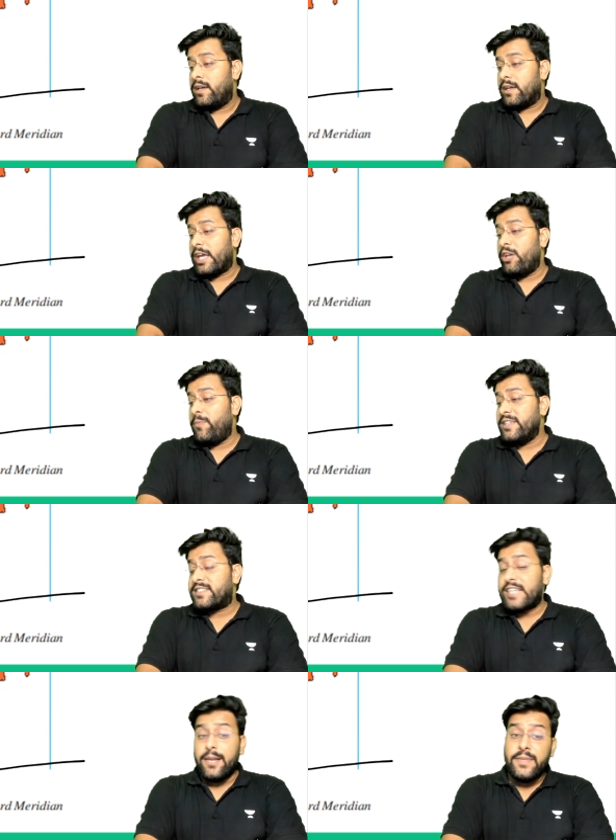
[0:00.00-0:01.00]
Can you please
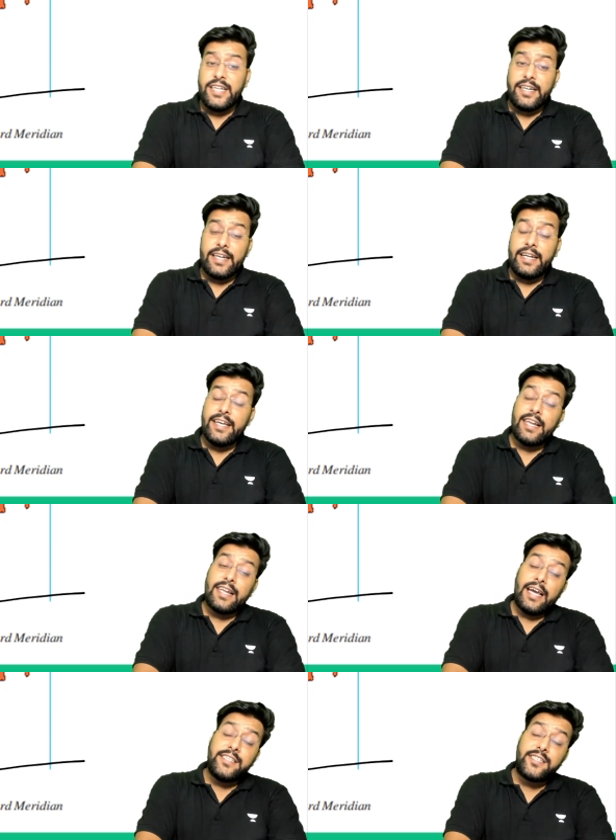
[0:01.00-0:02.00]
tell me that India
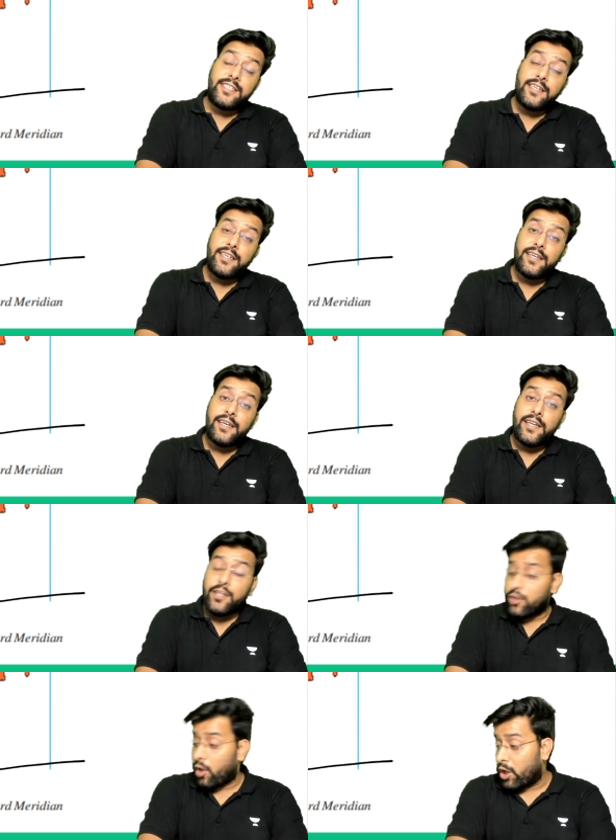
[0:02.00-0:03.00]
lies
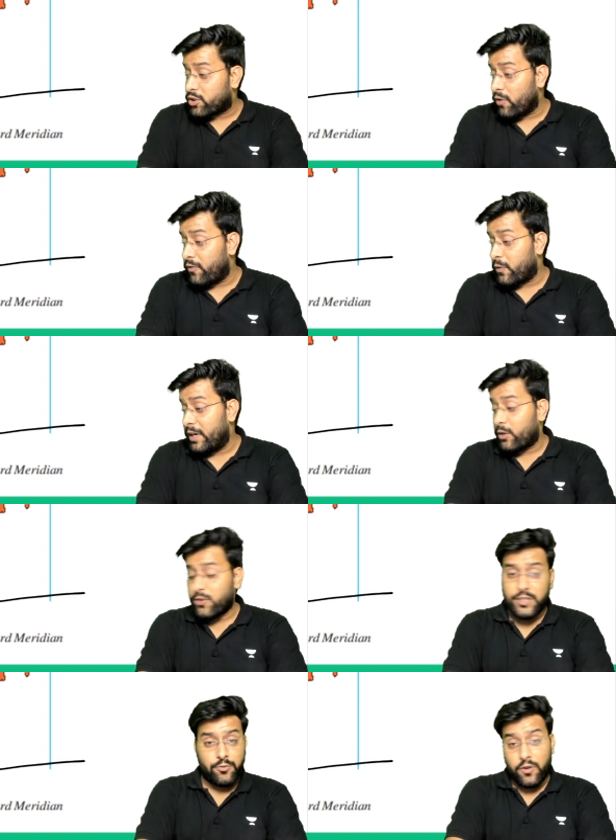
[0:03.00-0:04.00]
north of equator or
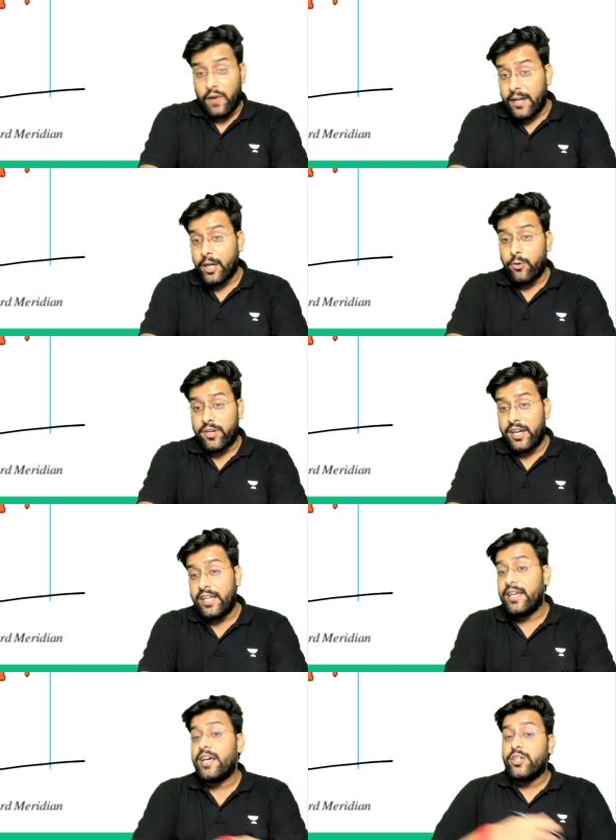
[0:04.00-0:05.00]
south of?
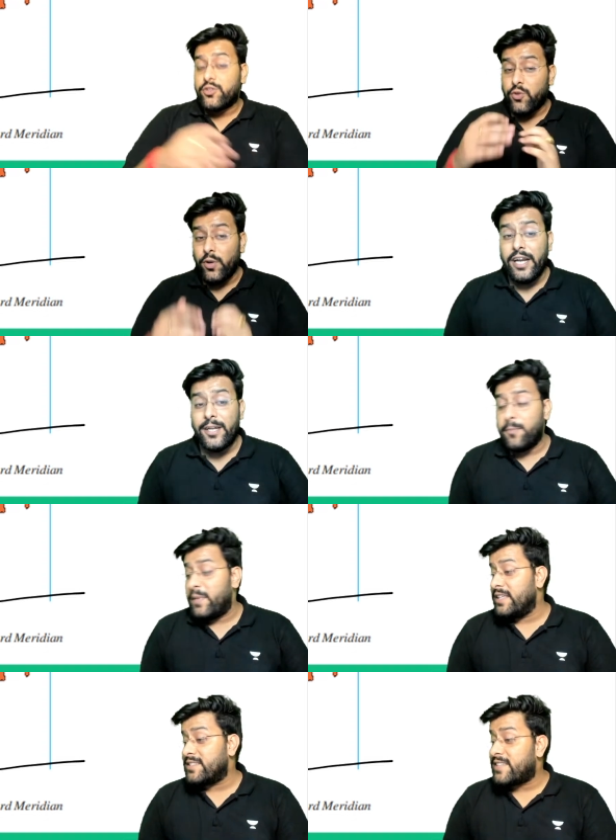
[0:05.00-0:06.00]
Undoubtedly. So it
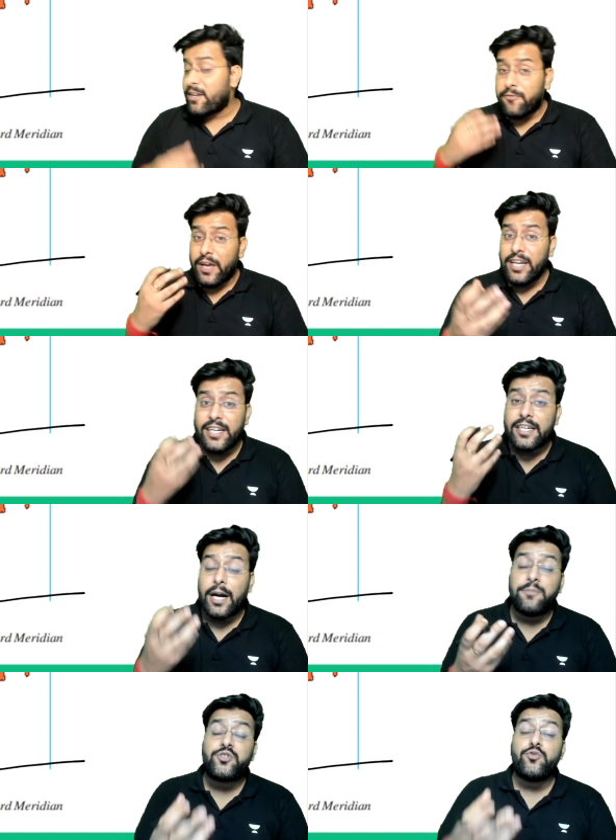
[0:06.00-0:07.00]
means that when it
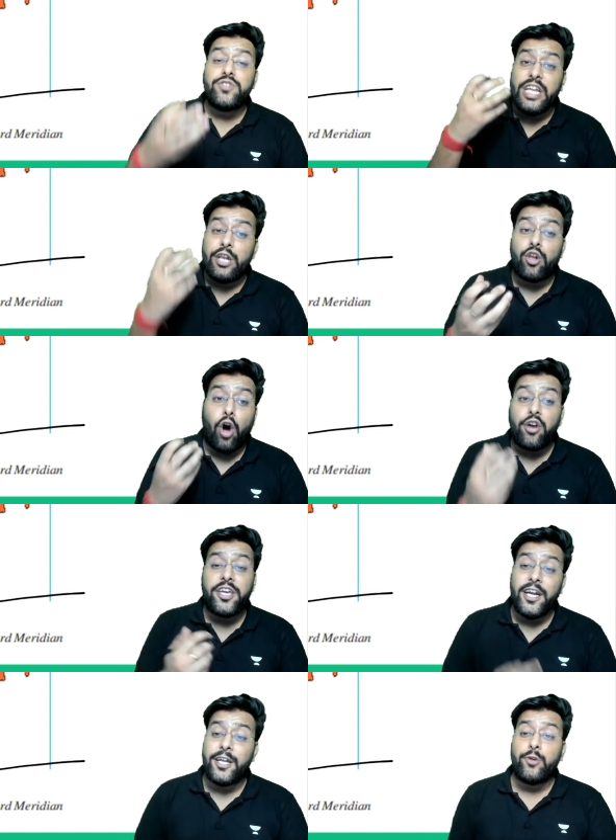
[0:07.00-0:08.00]
comes to the
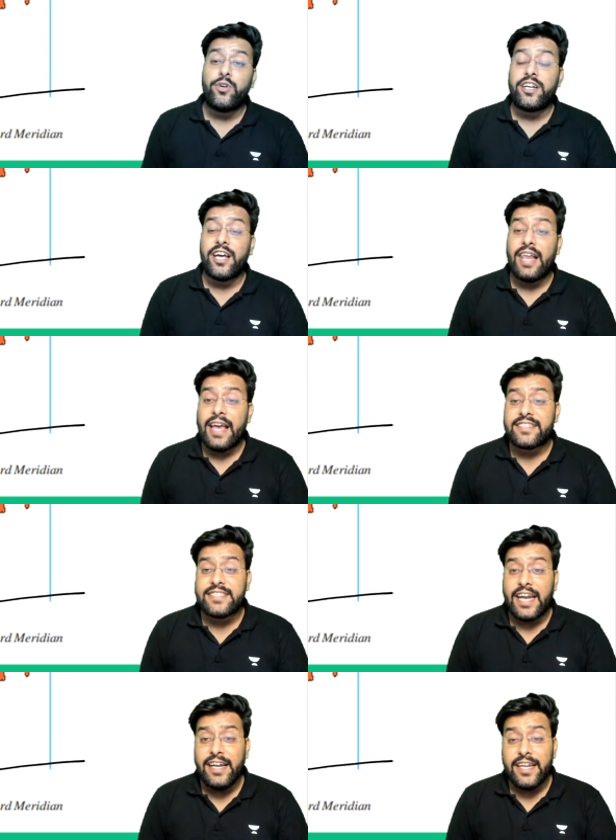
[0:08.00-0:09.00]
longitudinal
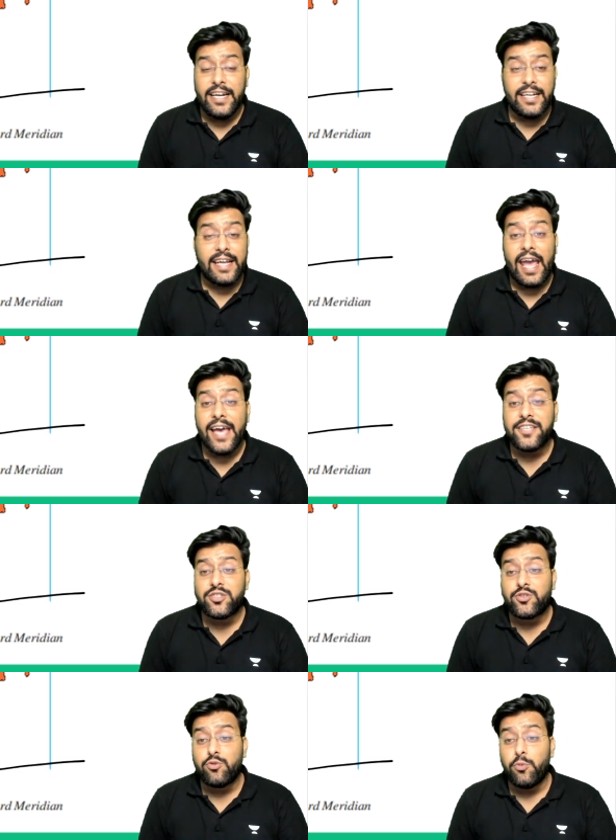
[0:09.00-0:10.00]
extent, it has
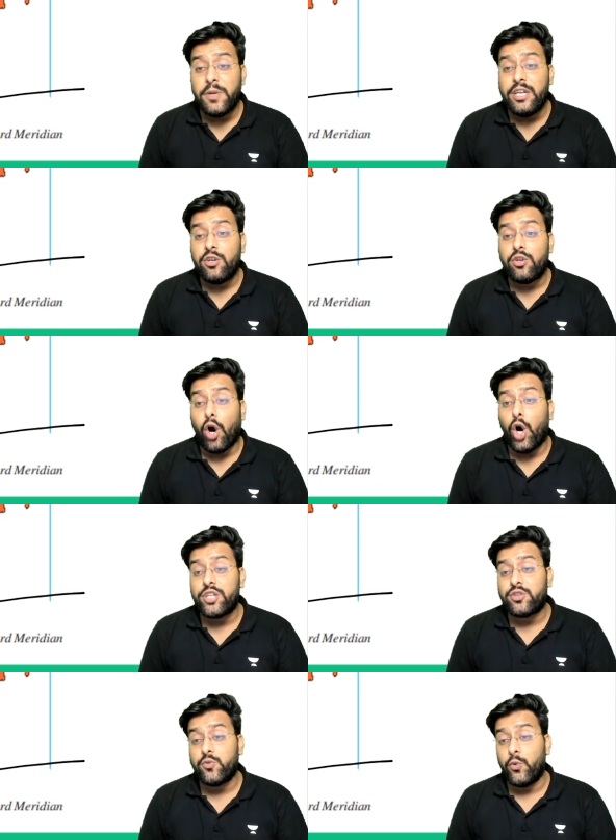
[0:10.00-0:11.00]
to be
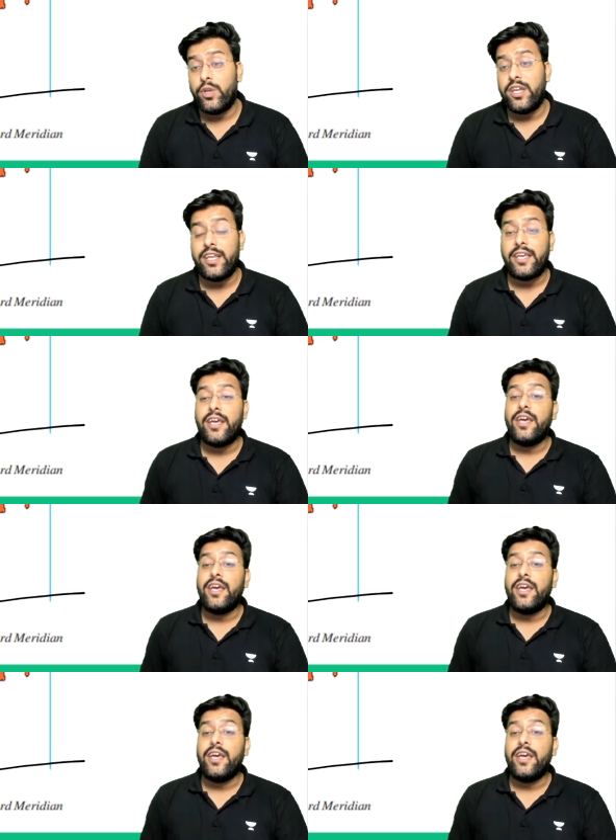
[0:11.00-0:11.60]
north only.